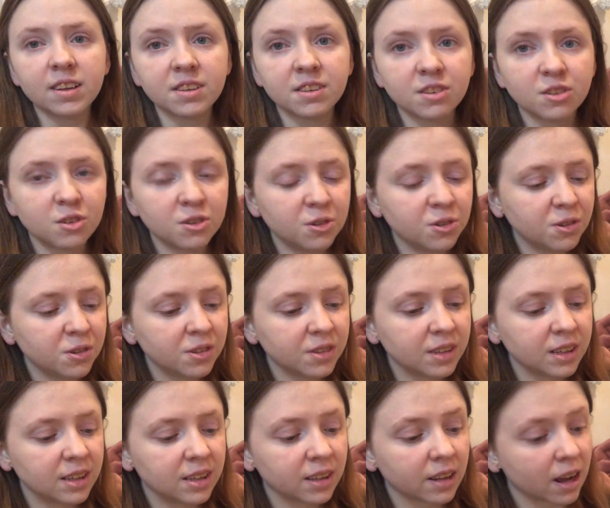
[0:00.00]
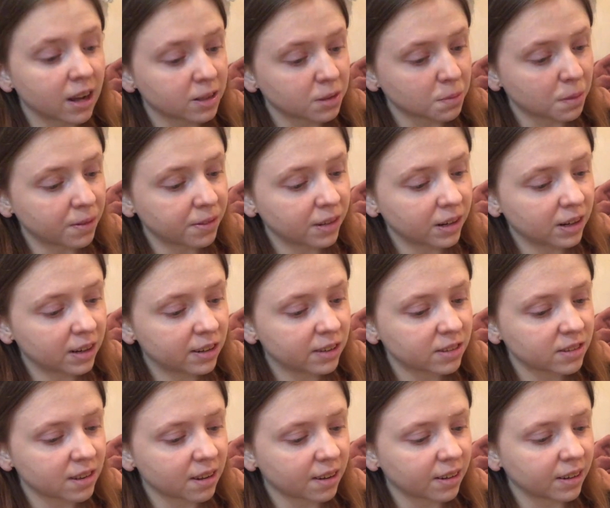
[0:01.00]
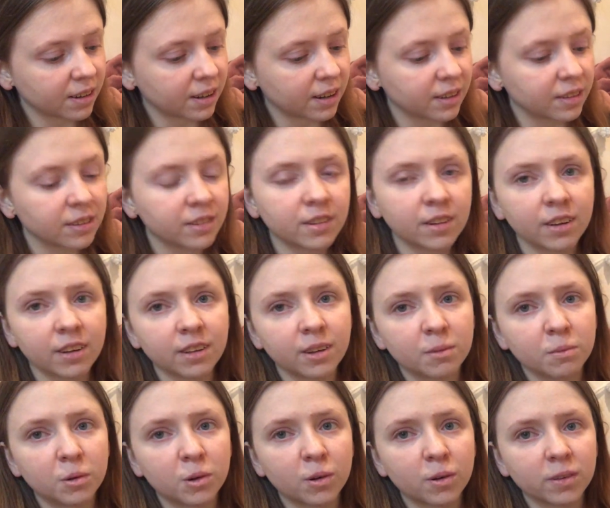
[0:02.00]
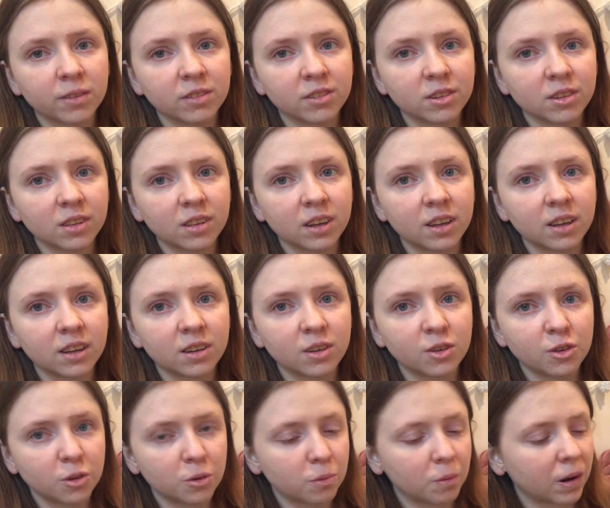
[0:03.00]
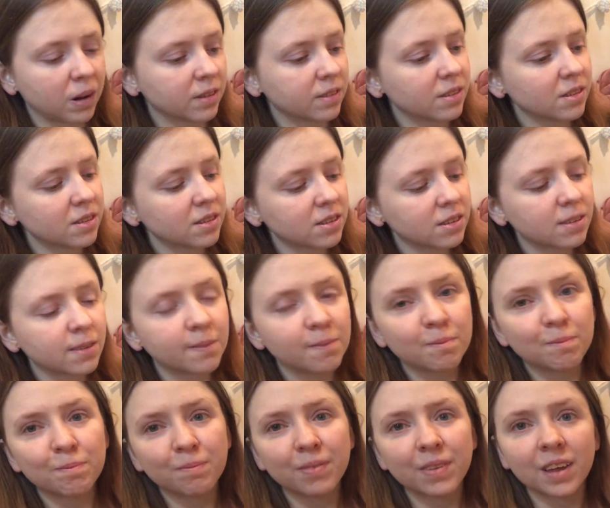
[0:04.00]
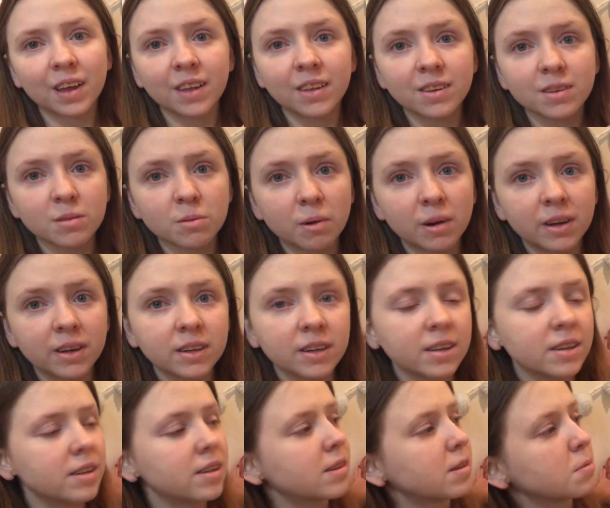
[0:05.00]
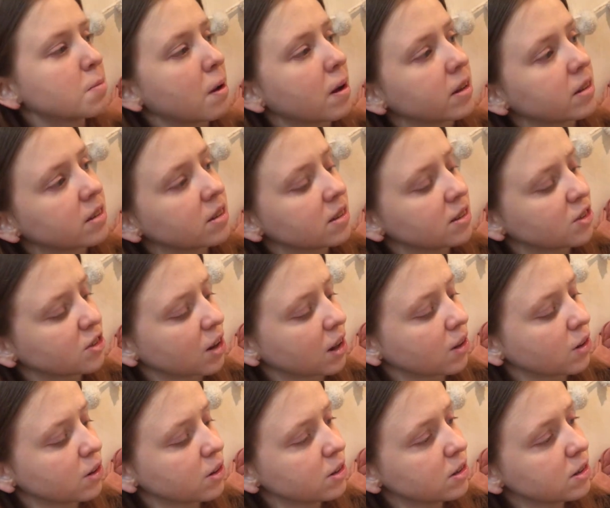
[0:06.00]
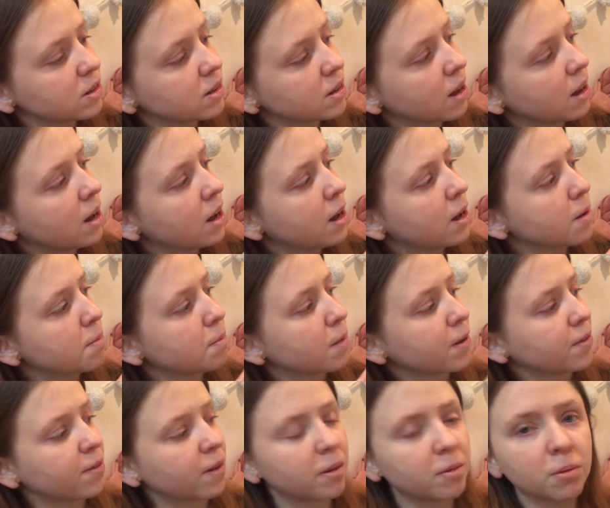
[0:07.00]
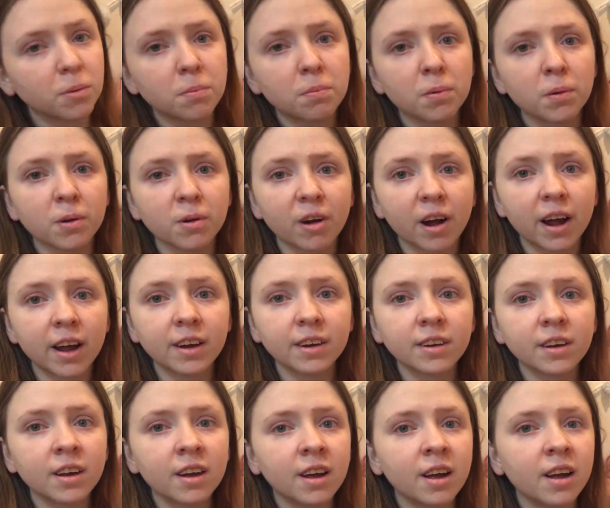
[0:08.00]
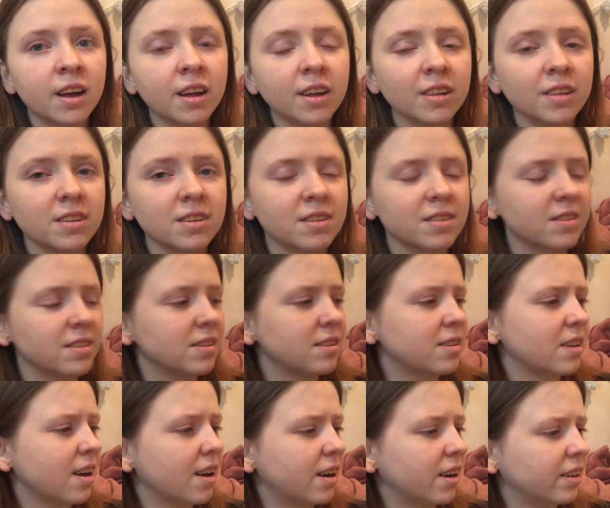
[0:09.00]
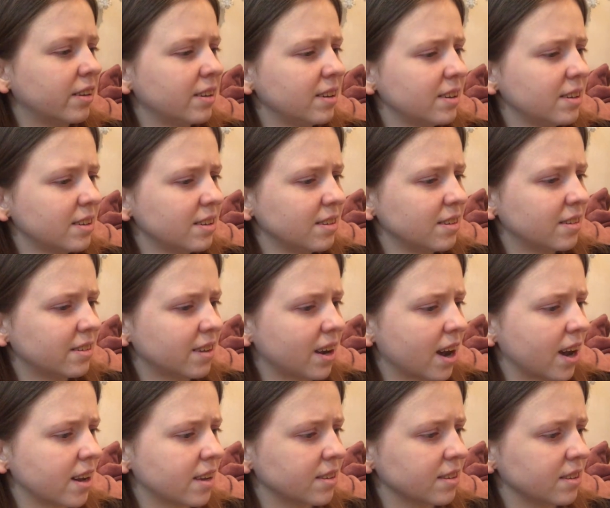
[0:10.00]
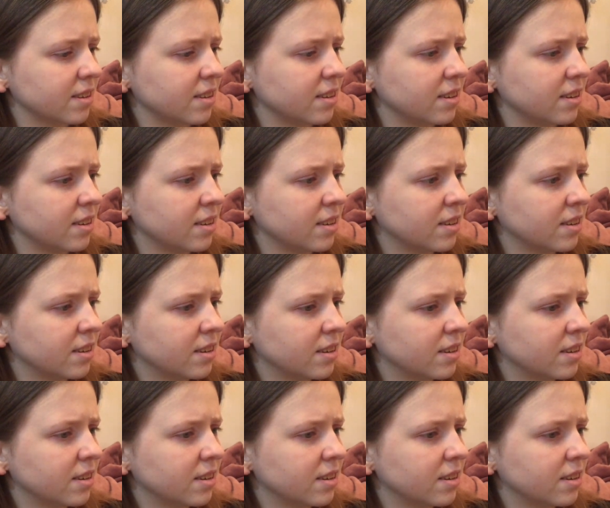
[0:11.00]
Let's do the last one that I got secondhand and then we'll go into the new ones. This one is Past the Shallows by Fable Perret. This is set, I think, in Tassie,